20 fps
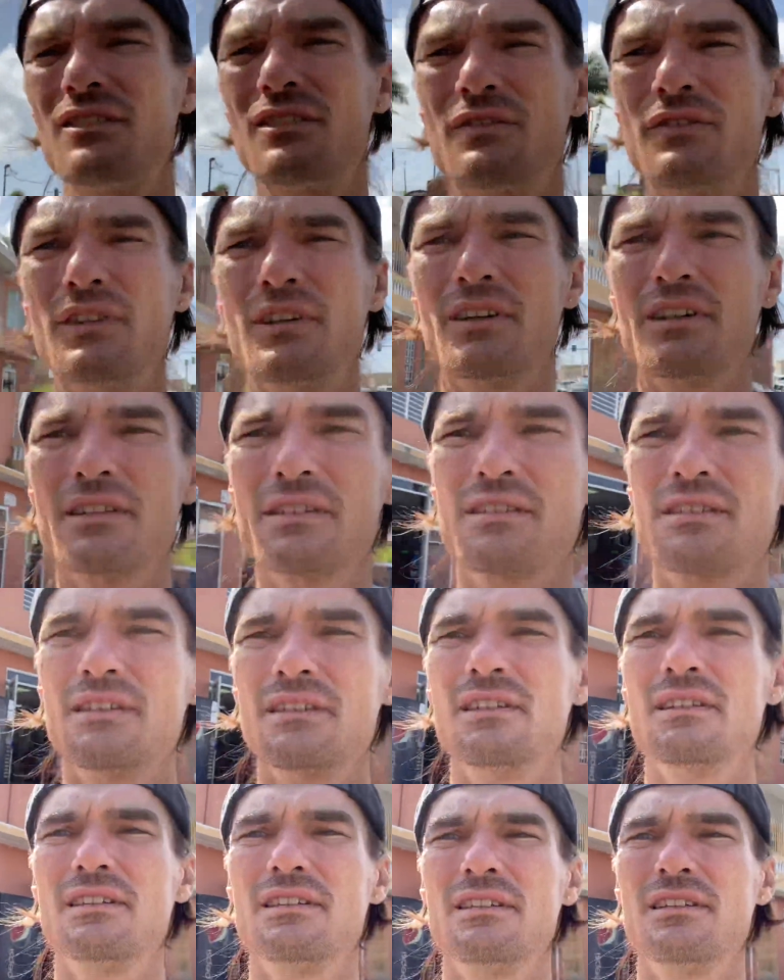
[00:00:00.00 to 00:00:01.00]
if y'all can see
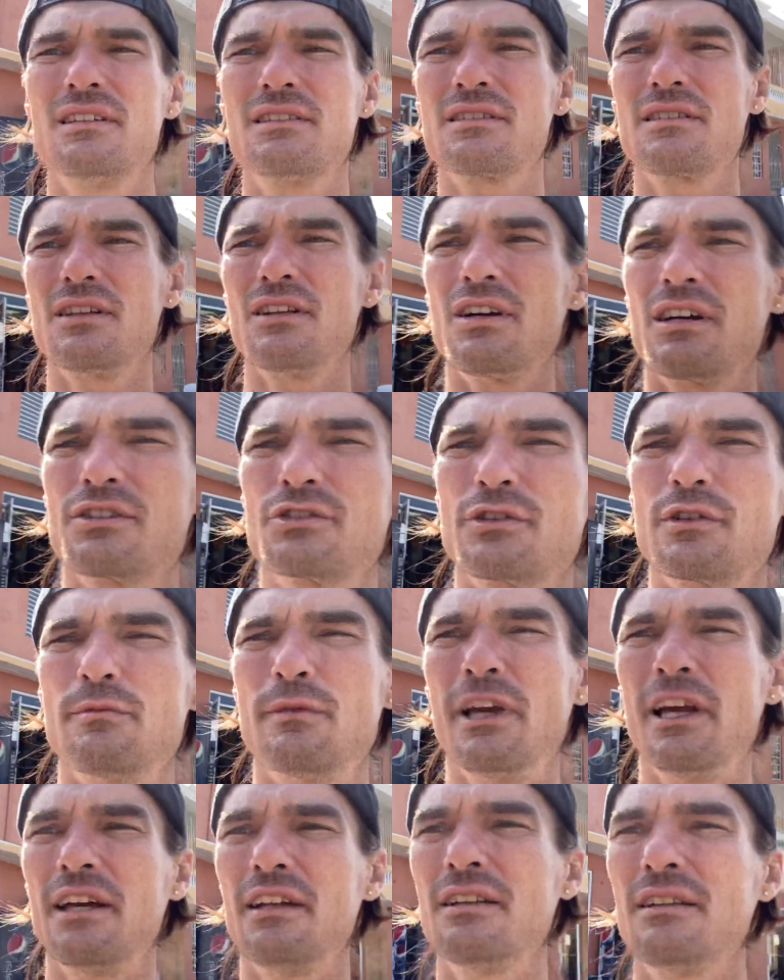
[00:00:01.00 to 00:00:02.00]
it, it's a
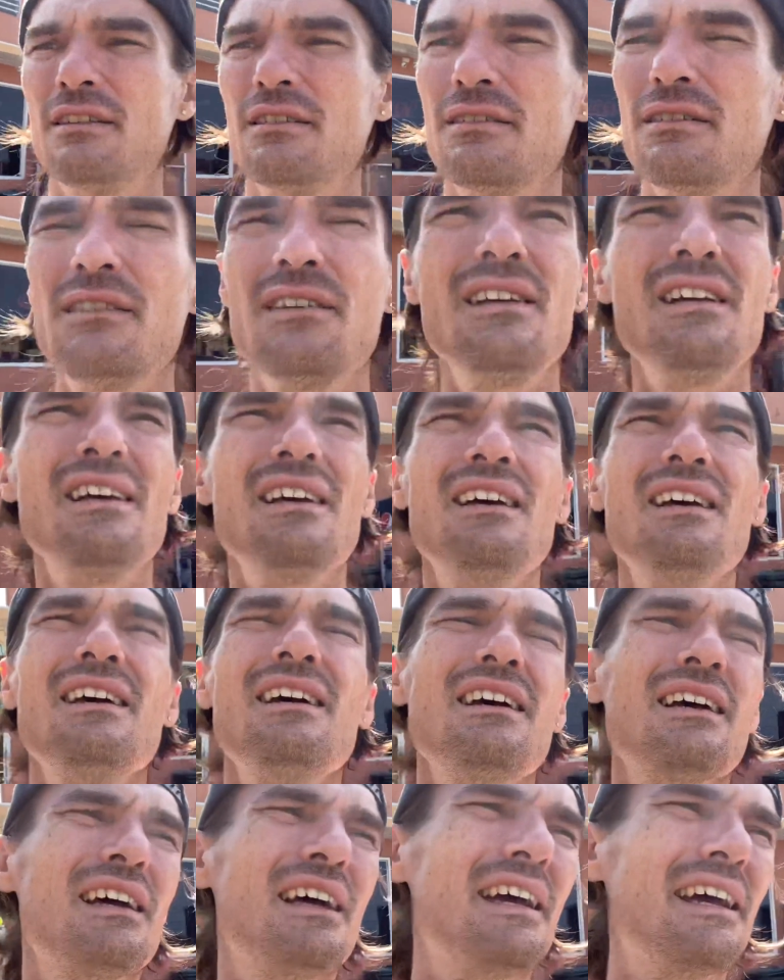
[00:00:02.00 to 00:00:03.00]
laundromat.
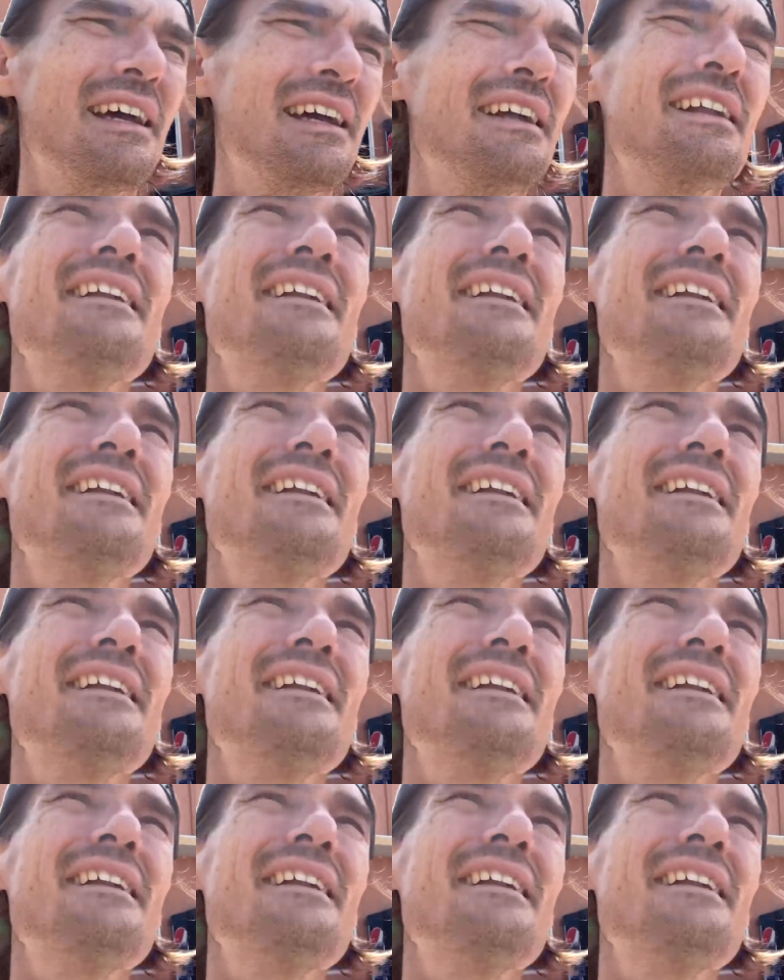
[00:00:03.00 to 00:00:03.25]
And